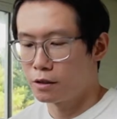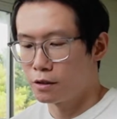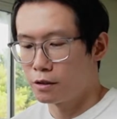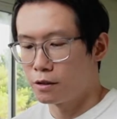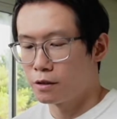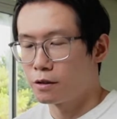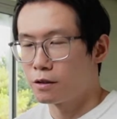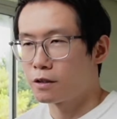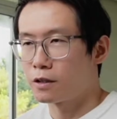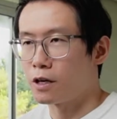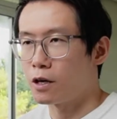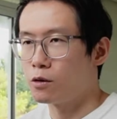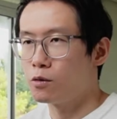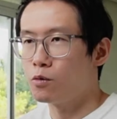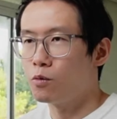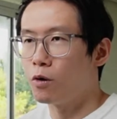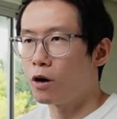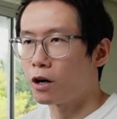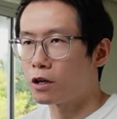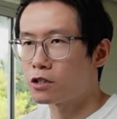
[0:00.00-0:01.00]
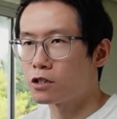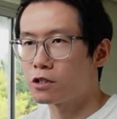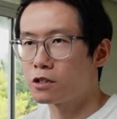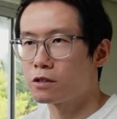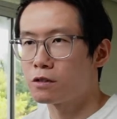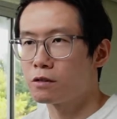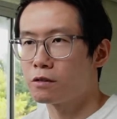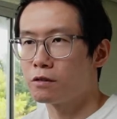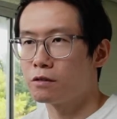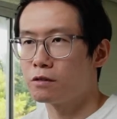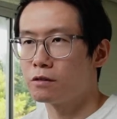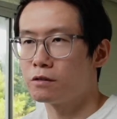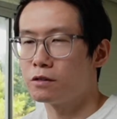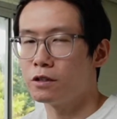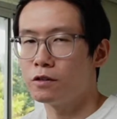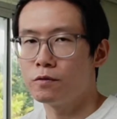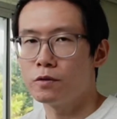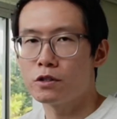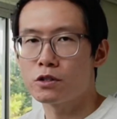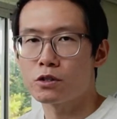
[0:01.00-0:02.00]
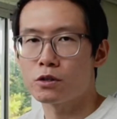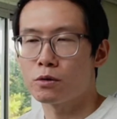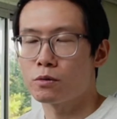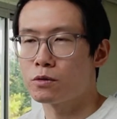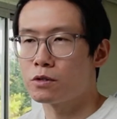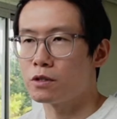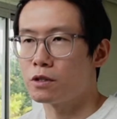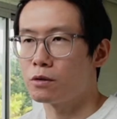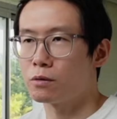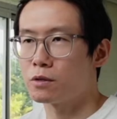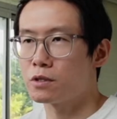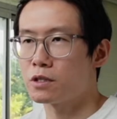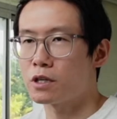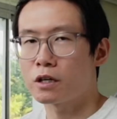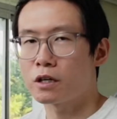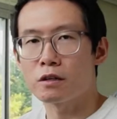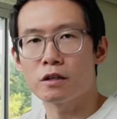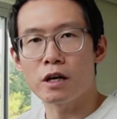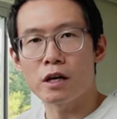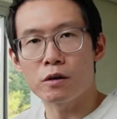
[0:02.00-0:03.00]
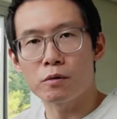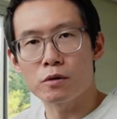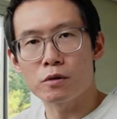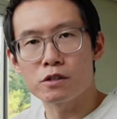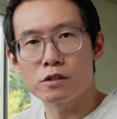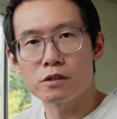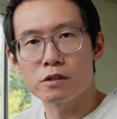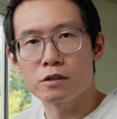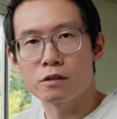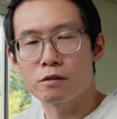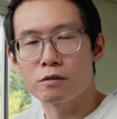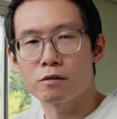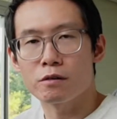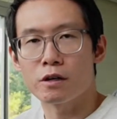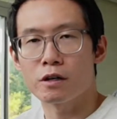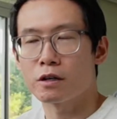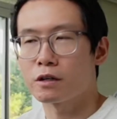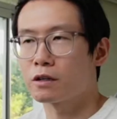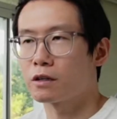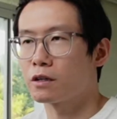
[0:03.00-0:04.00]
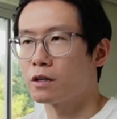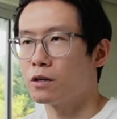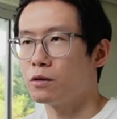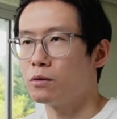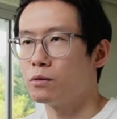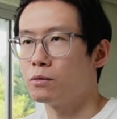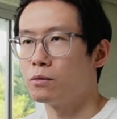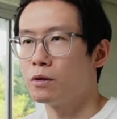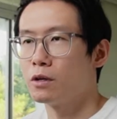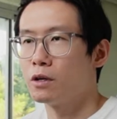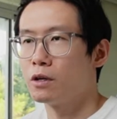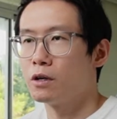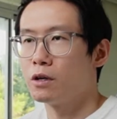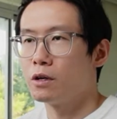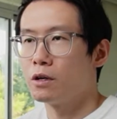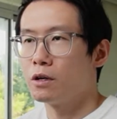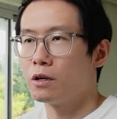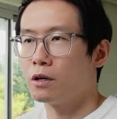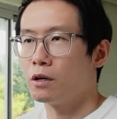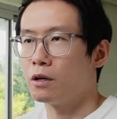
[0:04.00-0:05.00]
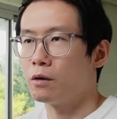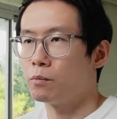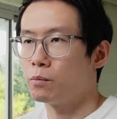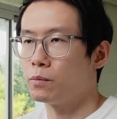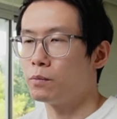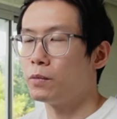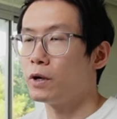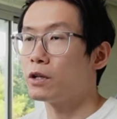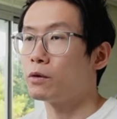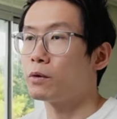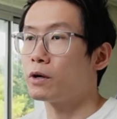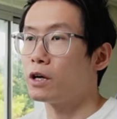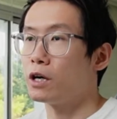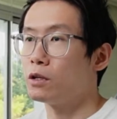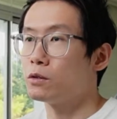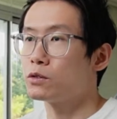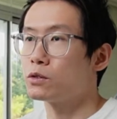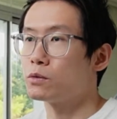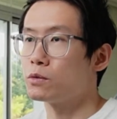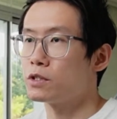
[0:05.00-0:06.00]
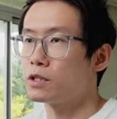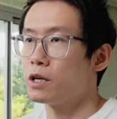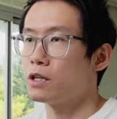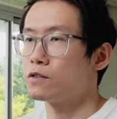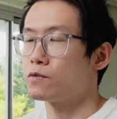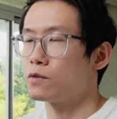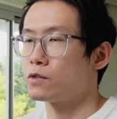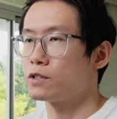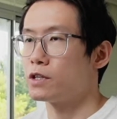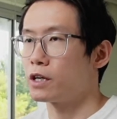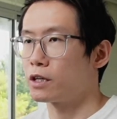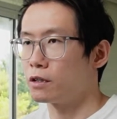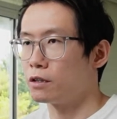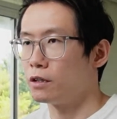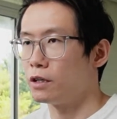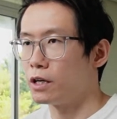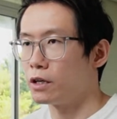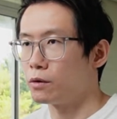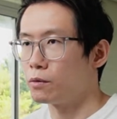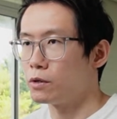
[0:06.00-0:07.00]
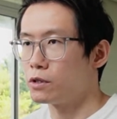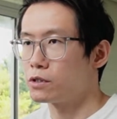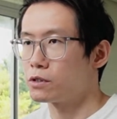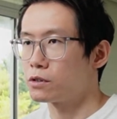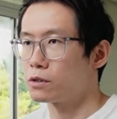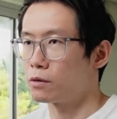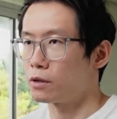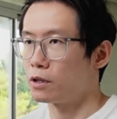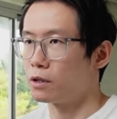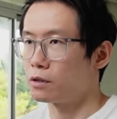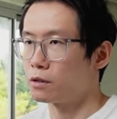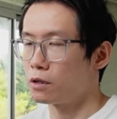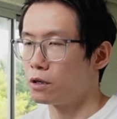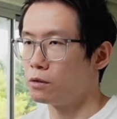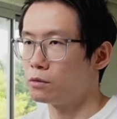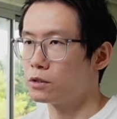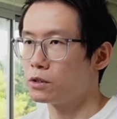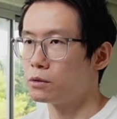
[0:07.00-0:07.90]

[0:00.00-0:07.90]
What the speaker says: can you watch TV shows in your second language? Right? Can you, by the way, L2 stands for second language, okay, L2.